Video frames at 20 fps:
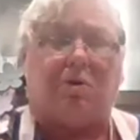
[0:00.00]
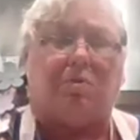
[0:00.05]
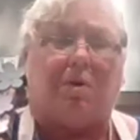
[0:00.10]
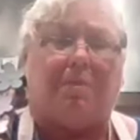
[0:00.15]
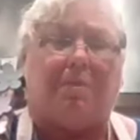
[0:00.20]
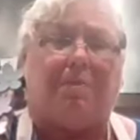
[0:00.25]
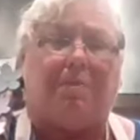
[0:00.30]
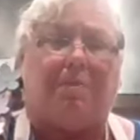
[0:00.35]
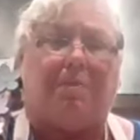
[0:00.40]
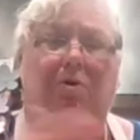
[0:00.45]

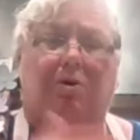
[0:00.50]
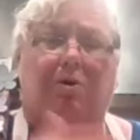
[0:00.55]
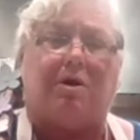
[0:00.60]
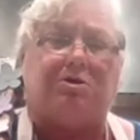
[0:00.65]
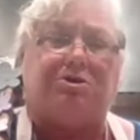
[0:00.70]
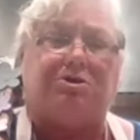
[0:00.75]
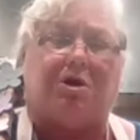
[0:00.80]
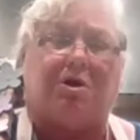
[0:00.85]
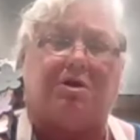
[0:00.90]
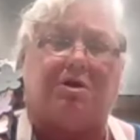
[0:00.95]
So when we're
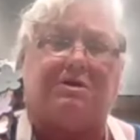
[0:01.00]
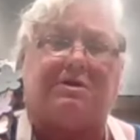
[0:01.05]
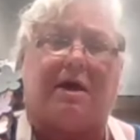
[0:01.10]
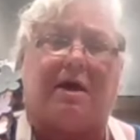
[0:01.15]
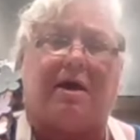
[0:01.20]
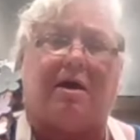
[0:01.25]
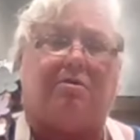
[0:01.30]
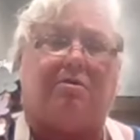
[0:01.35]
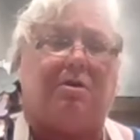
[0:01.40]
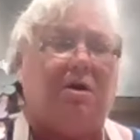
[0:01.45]
pulling our
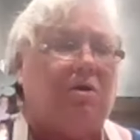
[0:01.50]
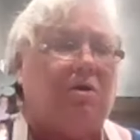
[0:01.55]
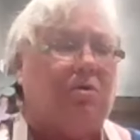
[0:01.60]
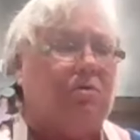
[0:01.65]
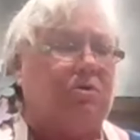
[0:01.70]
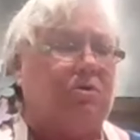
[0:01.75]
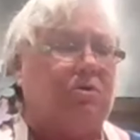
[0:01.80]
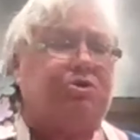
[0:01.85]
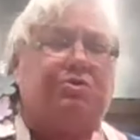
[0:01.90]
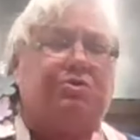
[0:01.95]
jars out,
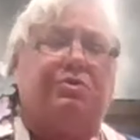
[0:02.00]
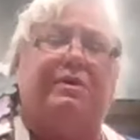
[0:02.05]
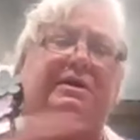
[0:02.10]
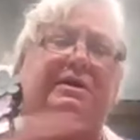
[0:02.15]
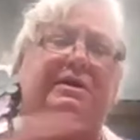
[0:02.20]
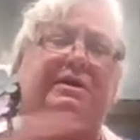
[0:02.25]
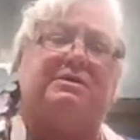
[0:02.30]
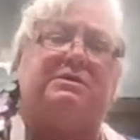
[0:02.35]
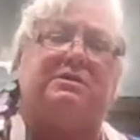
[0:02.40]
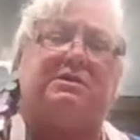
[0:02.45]
we're doing
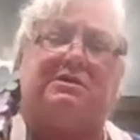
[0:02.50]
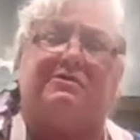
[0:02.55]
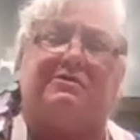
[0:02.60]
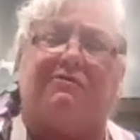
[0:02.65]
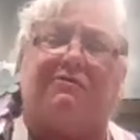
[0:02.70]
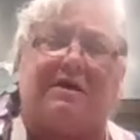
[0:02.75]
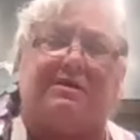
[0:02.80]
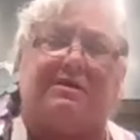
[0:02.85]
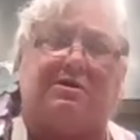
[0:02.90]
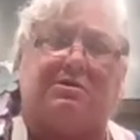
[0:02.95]
this as
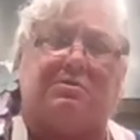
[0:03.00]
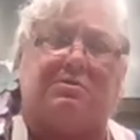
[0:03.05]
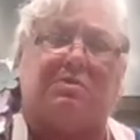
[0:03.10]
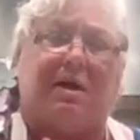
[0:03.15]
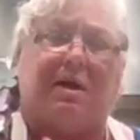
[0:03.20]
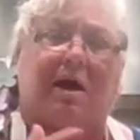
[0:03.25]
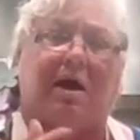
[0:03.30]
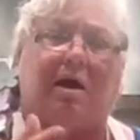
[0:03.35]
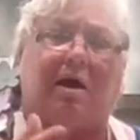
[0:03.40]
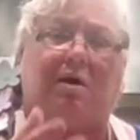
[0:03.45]
fast as
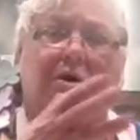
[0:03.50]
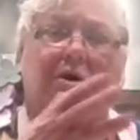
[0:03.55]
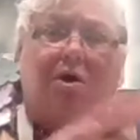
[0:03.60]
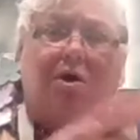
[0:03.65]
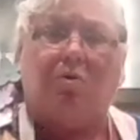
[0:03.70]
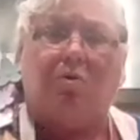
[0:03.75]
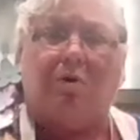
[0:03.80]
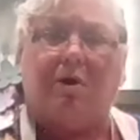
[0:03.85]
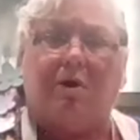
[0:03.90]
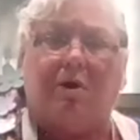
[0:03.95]
we can.
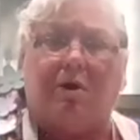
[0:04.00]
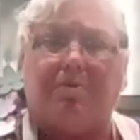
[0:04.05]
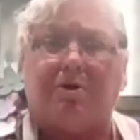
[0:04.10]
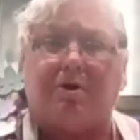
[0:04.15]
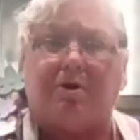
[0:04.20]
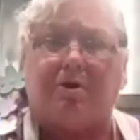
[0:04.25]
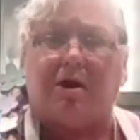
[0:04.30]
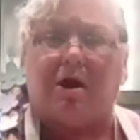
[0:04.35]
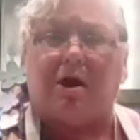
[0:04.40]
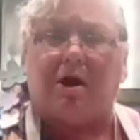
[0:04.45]
We're
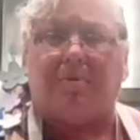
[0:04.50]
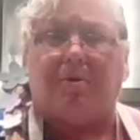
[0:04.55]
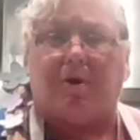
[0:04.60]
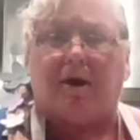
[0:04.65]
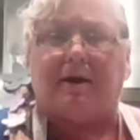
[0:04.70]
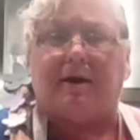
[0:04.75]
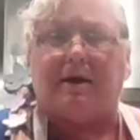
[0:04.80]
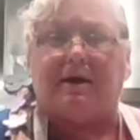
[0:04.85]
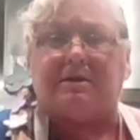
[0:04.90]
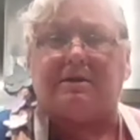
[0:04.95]
putting our
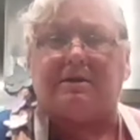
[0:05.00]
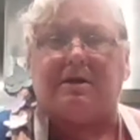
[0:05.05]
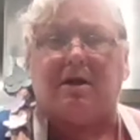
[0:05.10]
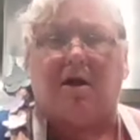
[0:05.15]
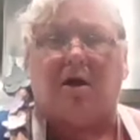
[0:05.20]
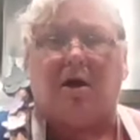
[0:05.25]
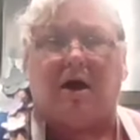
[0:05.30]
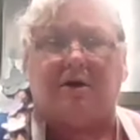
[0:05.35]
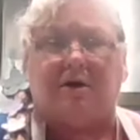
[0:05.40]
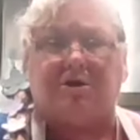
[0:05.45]
product in
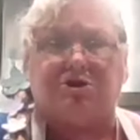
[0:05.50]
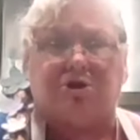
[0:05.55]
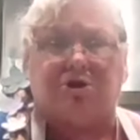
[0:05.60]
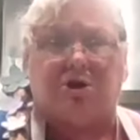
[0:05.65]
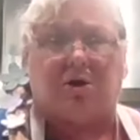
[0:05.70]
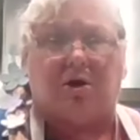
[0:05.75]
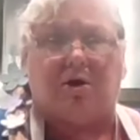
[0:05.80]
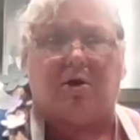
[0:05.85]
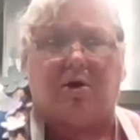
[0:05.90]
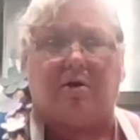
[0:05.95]
a hot
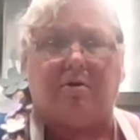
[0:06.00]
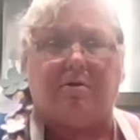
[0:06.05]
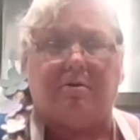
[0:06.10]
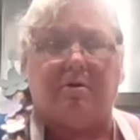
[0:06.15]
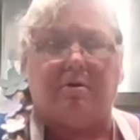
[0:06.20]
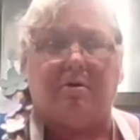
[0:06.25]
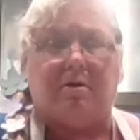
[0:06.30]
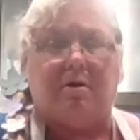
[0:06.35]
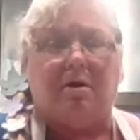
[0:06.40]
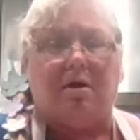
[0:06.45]
jar
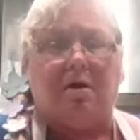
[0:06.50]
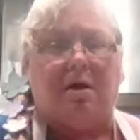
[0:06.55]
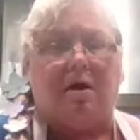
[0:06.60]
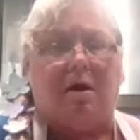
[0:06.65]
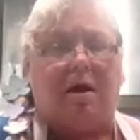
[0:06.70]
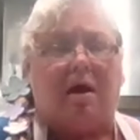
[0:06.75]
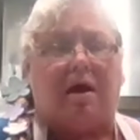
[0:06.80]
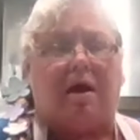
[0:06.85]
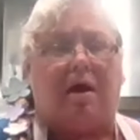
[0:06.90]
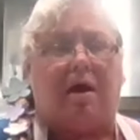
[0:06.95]

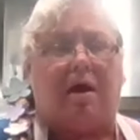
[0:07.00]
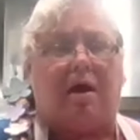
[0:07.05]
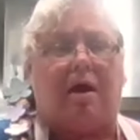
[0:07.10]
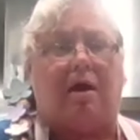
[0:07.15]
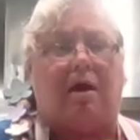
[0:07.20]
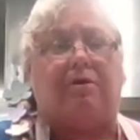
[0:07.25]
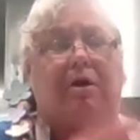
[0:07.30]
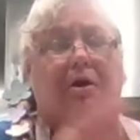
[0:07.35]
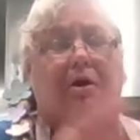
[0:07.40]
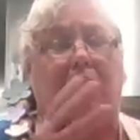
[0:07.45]

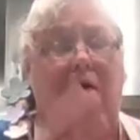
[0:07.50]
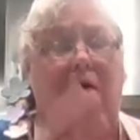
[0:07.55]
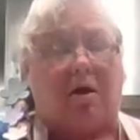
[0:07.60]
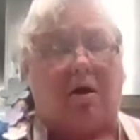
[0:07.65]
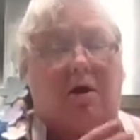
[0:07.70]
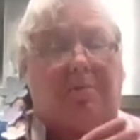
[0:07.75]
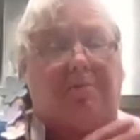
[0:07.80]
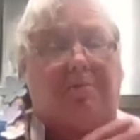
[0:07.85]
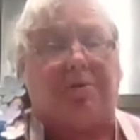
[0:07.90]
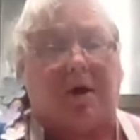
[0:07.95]
and our,
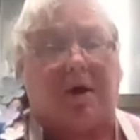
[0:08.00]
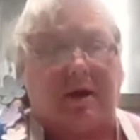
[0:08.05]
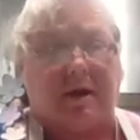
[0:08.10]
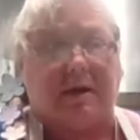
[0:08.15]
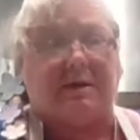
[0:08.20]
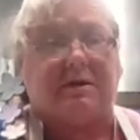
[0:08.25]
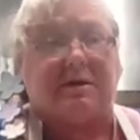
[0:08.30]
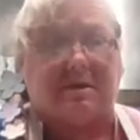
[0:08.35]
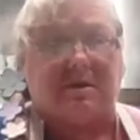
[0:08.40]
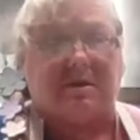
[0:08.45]
our
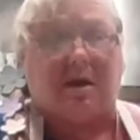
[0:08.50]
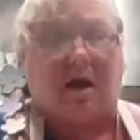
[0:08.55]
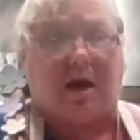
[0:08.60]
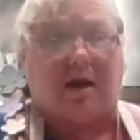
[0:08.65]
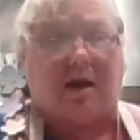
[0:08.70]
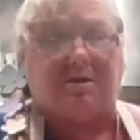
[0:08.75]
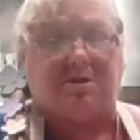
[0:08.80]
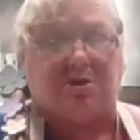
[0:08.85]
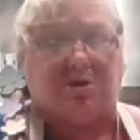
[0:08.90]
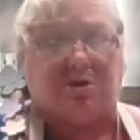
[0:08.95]
product
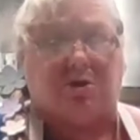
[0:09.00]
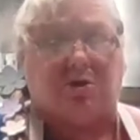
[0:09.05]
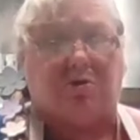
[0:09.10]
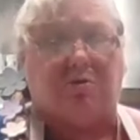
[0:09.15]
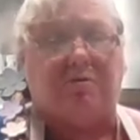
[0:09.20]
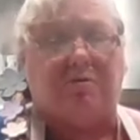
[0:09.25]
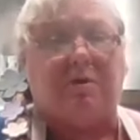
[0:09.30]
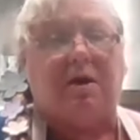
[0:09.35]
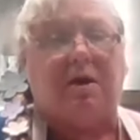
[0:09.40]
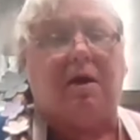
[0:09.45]
is hot
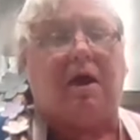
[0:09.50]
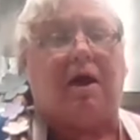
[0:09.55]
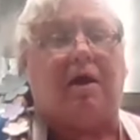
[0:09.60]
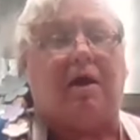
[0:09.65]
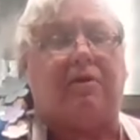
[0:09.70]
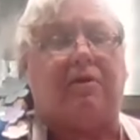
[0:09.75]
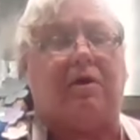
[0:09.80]
too.